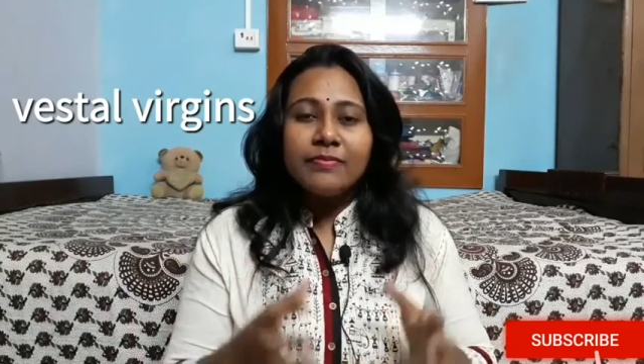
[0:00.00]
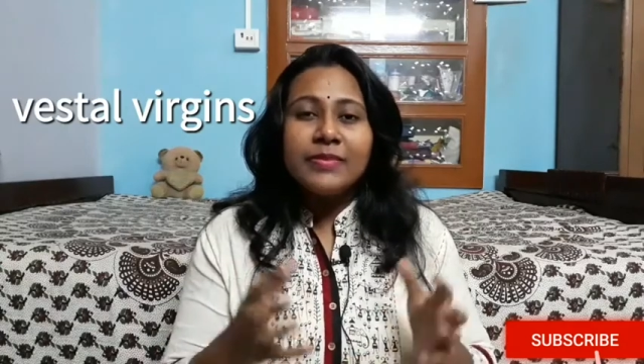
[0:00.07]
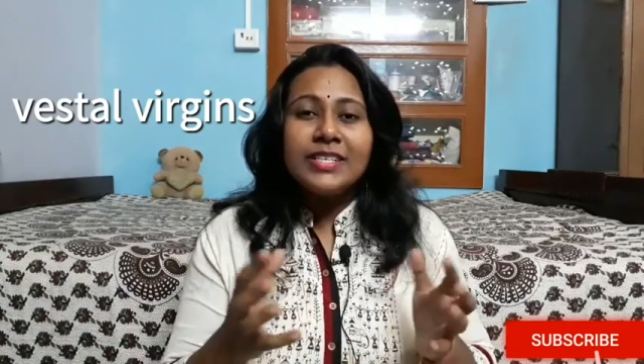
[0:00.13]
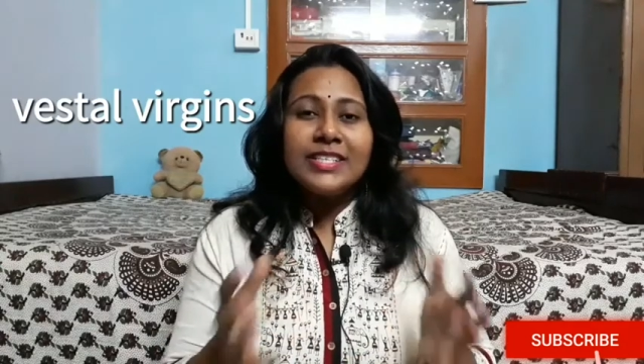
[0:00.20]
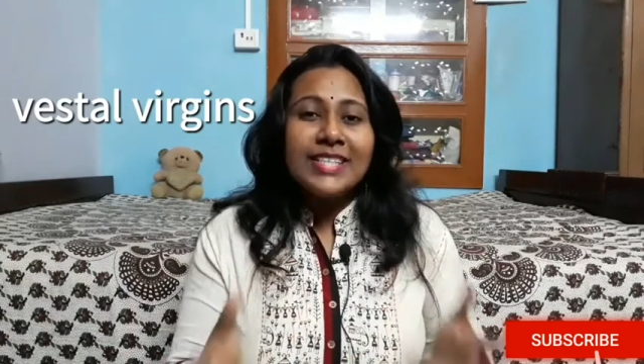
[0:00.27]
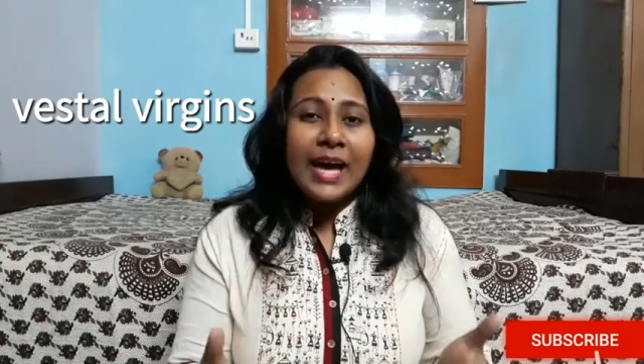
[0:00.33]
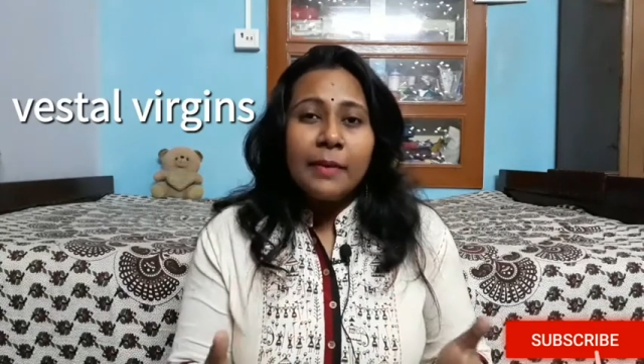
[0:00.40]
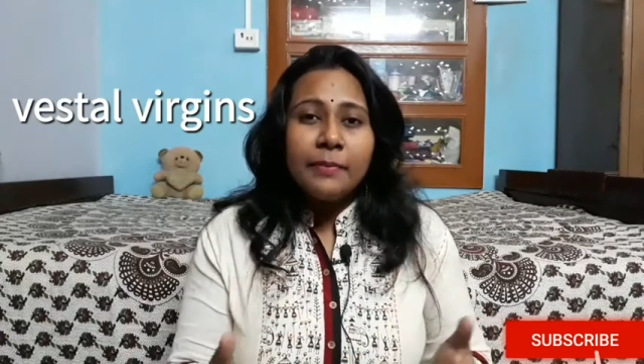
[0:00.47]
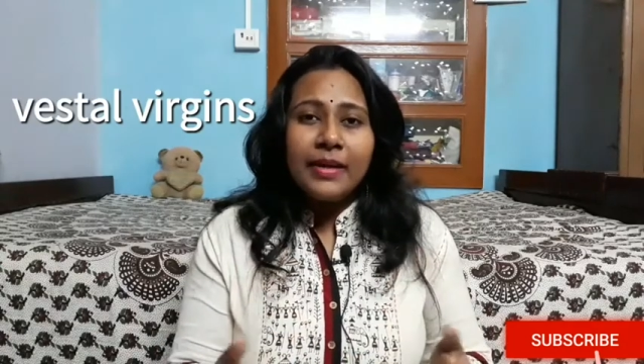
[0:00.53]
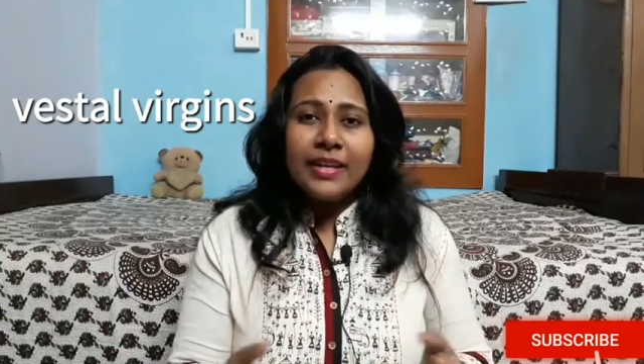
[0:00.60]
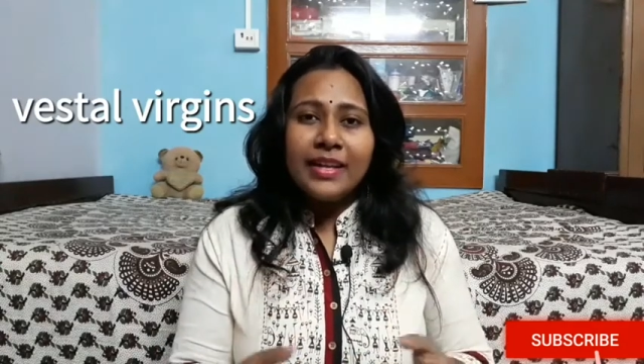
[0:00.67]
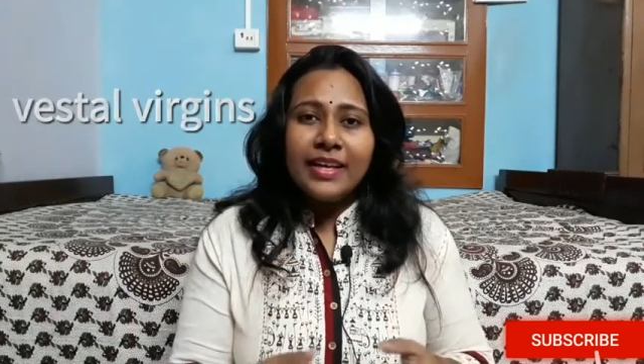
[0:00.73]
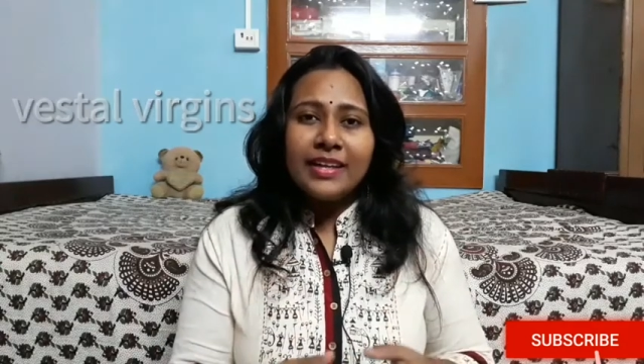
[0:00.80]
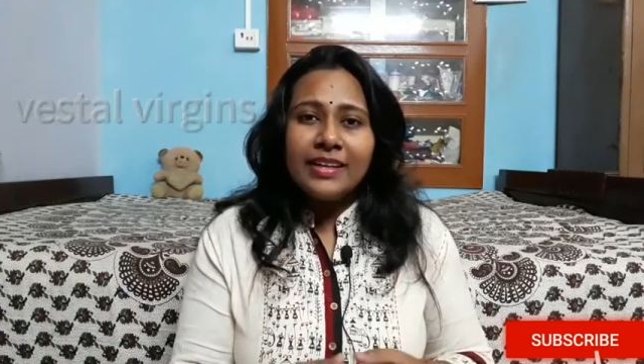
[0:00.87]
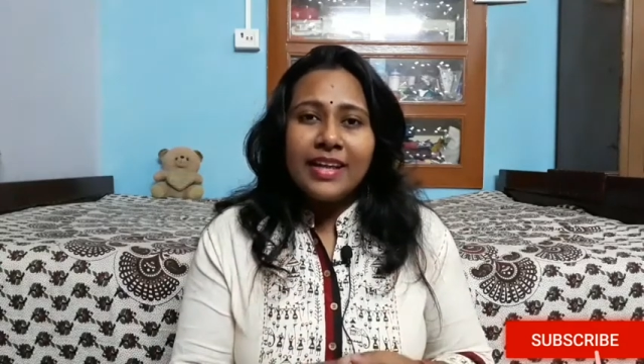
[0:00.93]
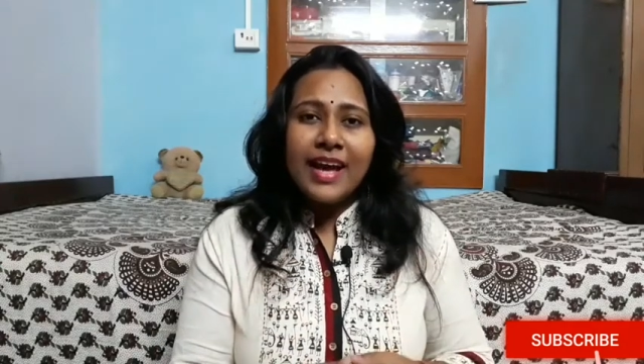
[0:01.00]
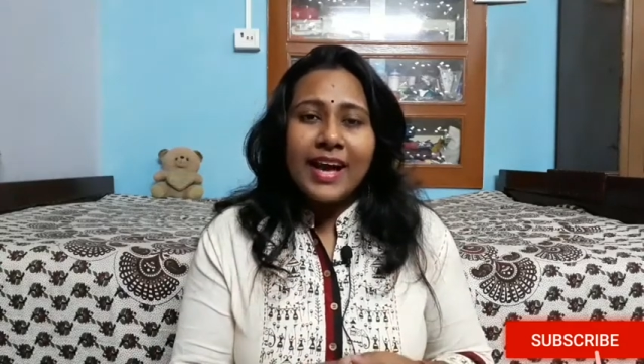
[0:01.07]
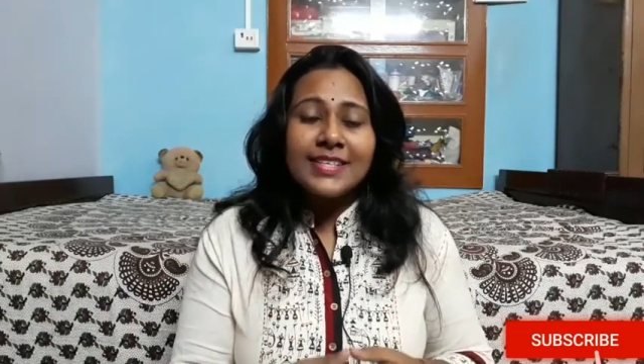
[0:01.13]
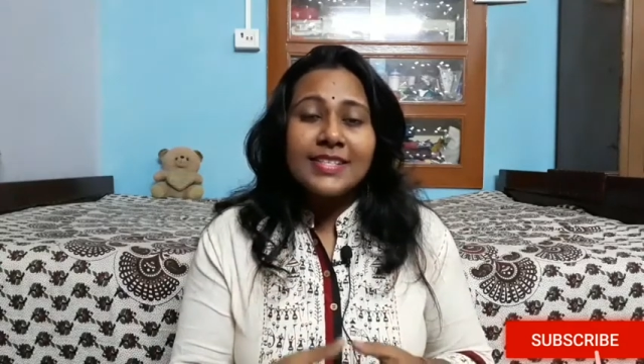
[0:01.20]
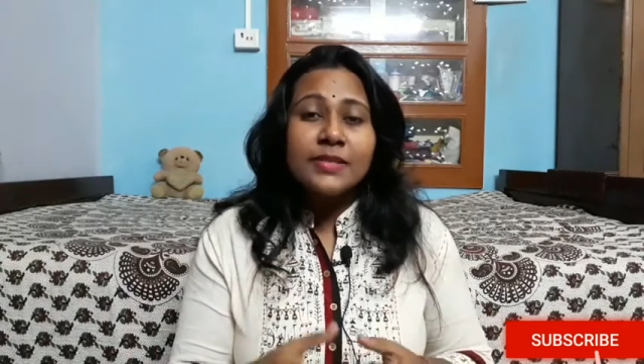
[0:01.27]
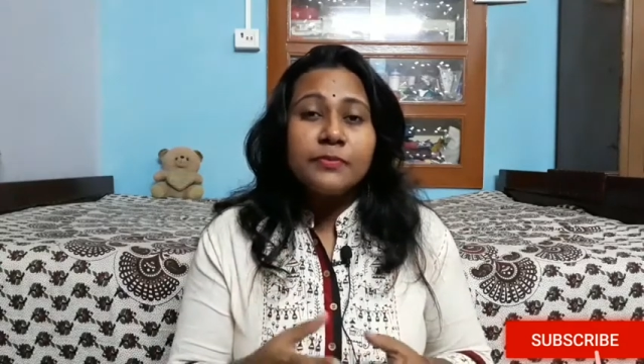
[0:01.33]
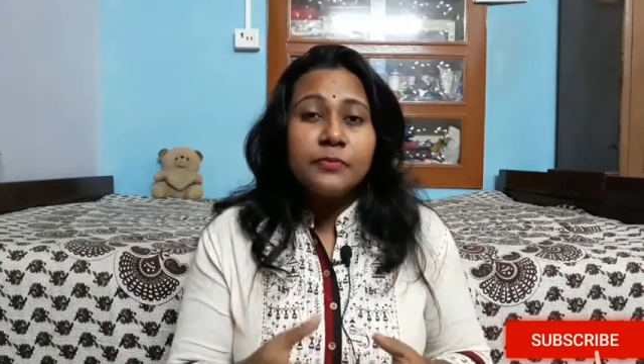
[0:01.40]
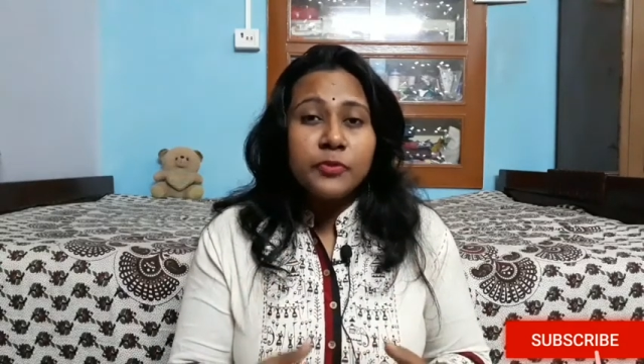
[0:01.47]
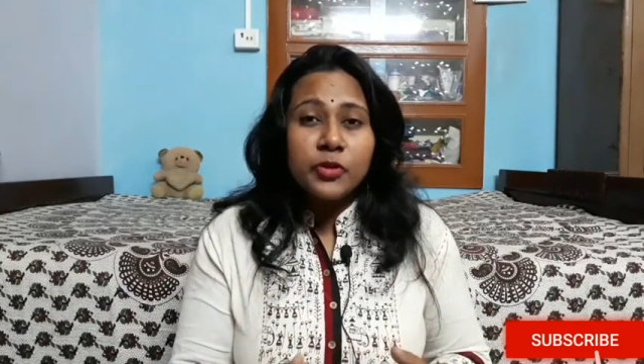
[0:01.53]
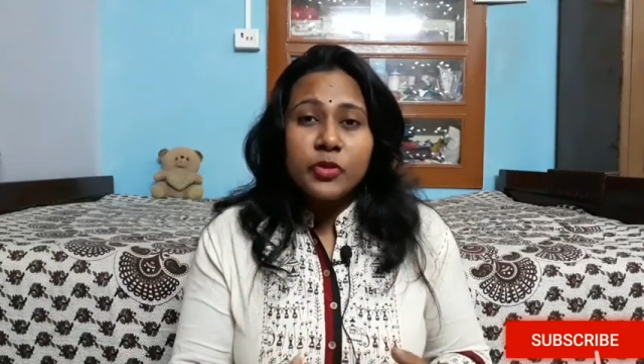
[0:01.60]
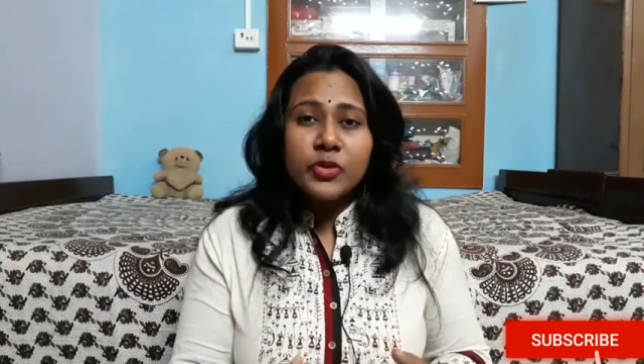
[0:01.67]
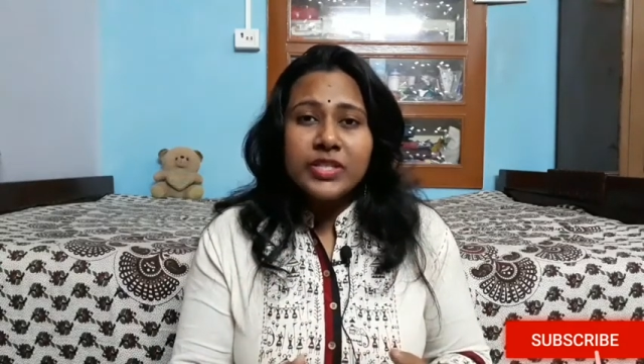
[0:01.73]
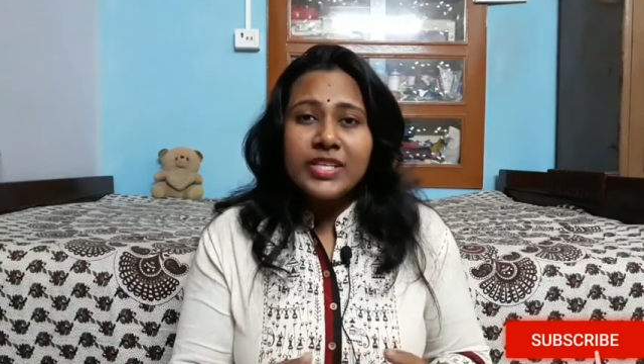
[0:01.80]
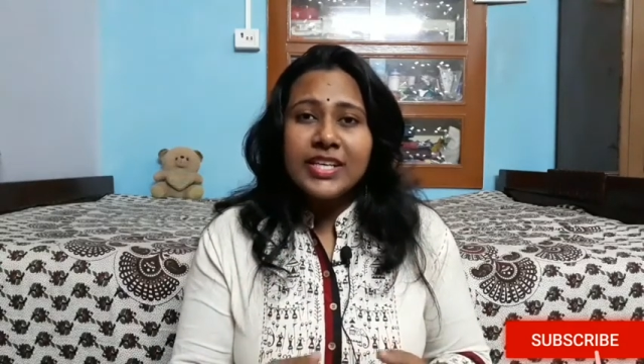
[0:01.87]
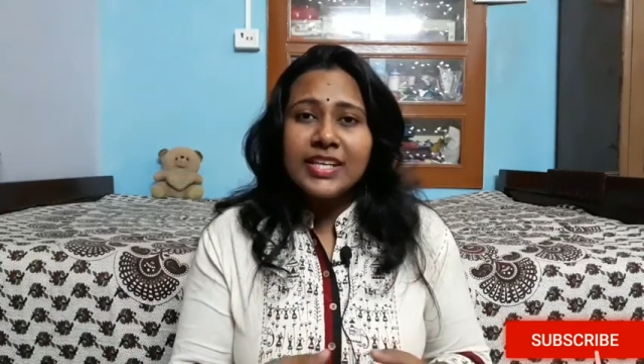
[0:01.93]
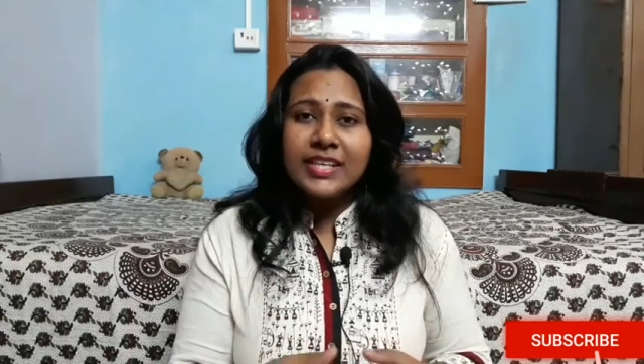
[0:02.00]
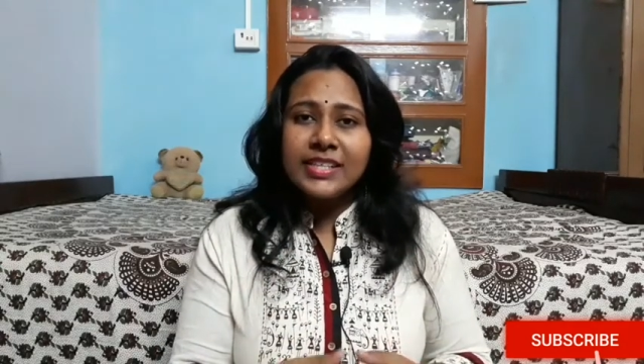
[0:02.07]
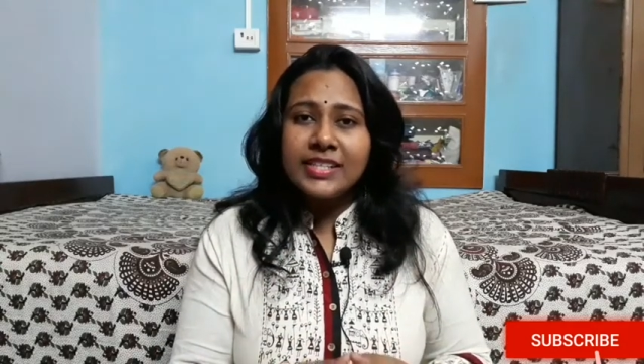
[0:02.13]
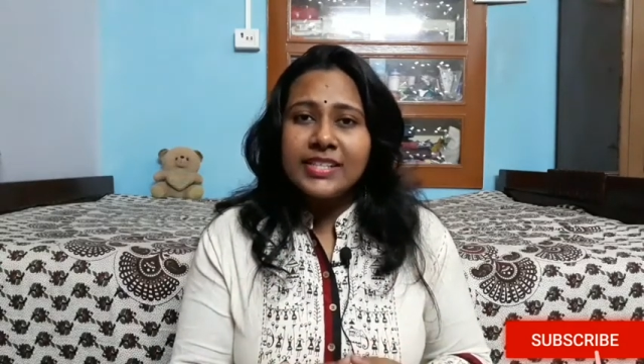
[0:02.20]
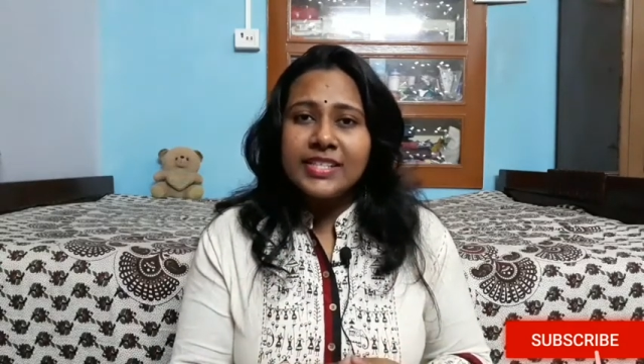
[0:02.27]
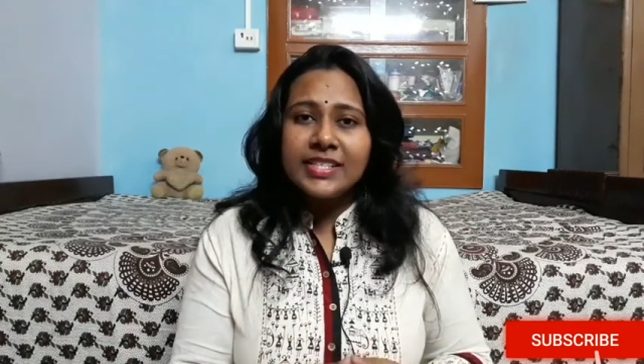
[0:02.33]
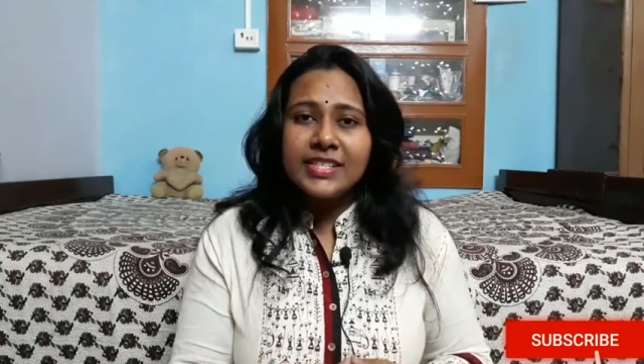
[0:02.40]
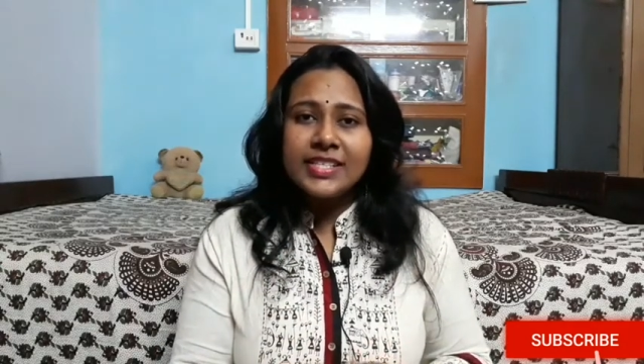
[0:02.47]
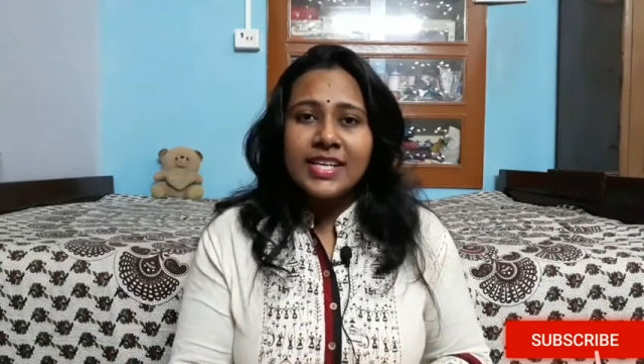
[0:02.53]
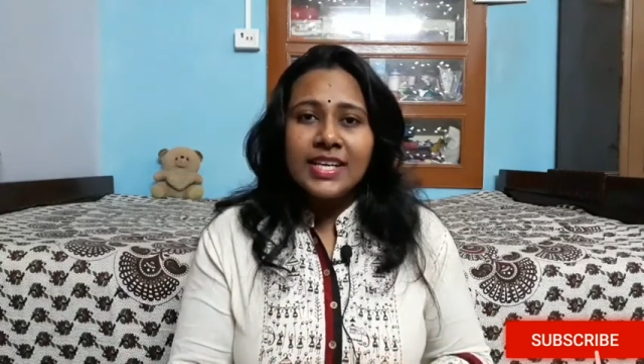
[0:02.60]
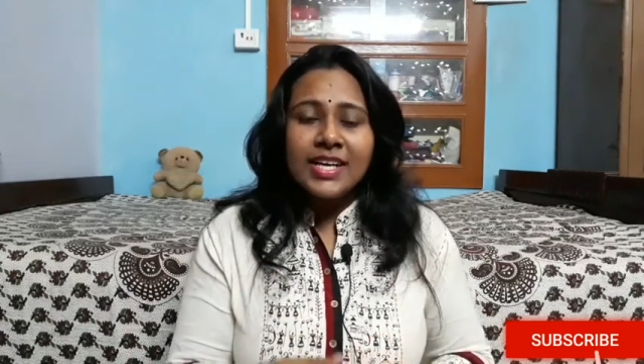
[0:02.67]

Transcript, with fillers: But Tamburlaine, as the brute he is,